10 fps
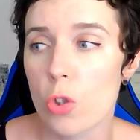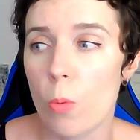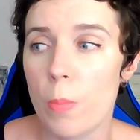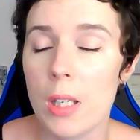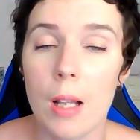
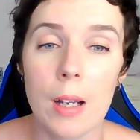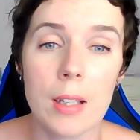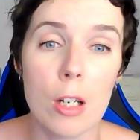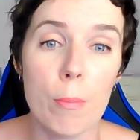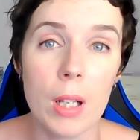be like
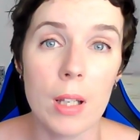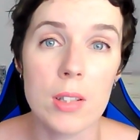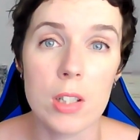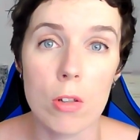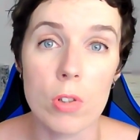an
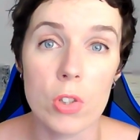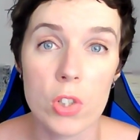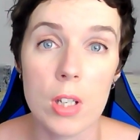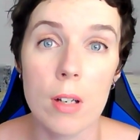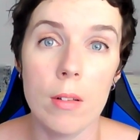ability or a
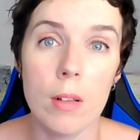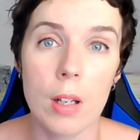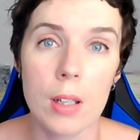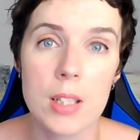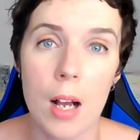skill,
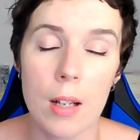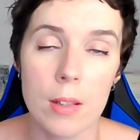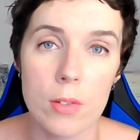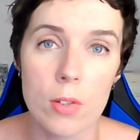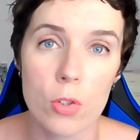like
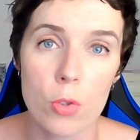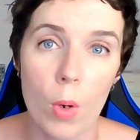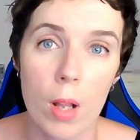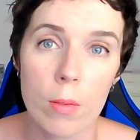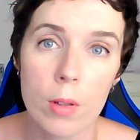talent as
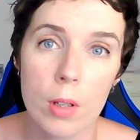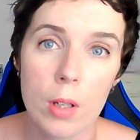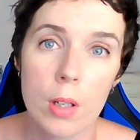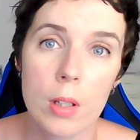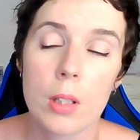well.
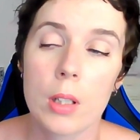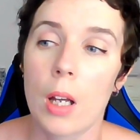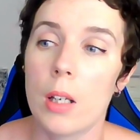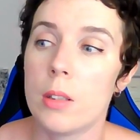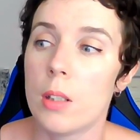
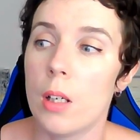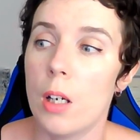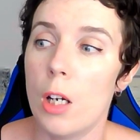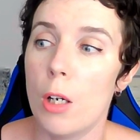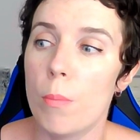Okay,
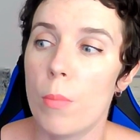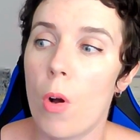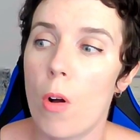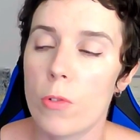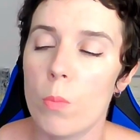but
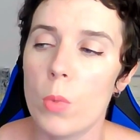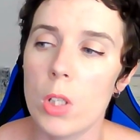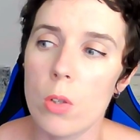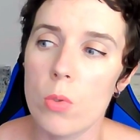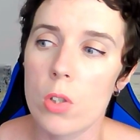often we
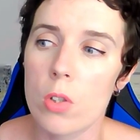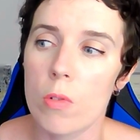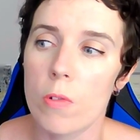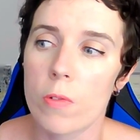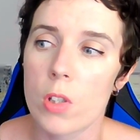use it to
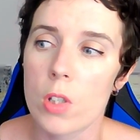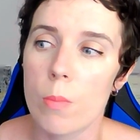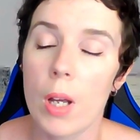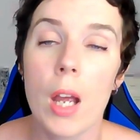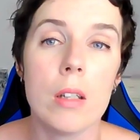refer to
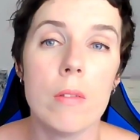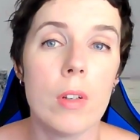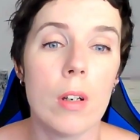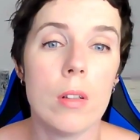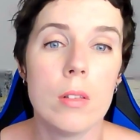
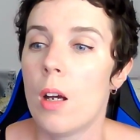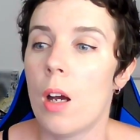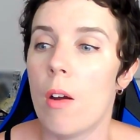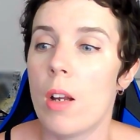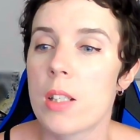behavior.
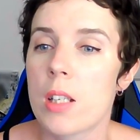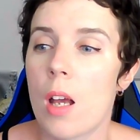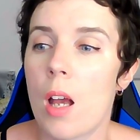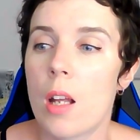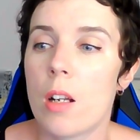All right,
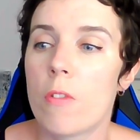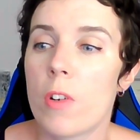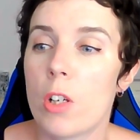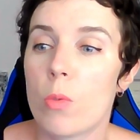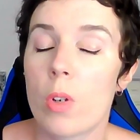and our
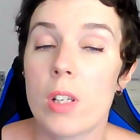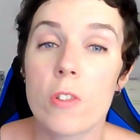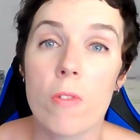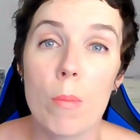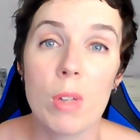final one is
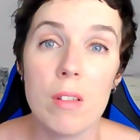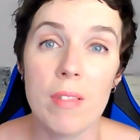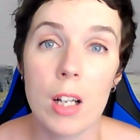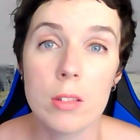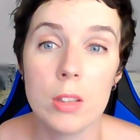family
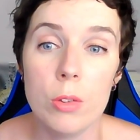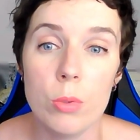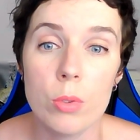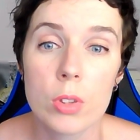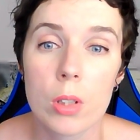
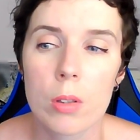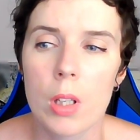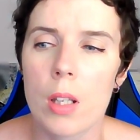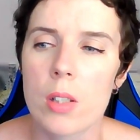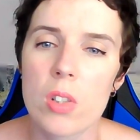values.
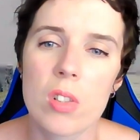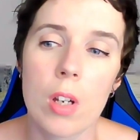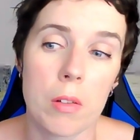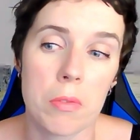Okay, this is kind of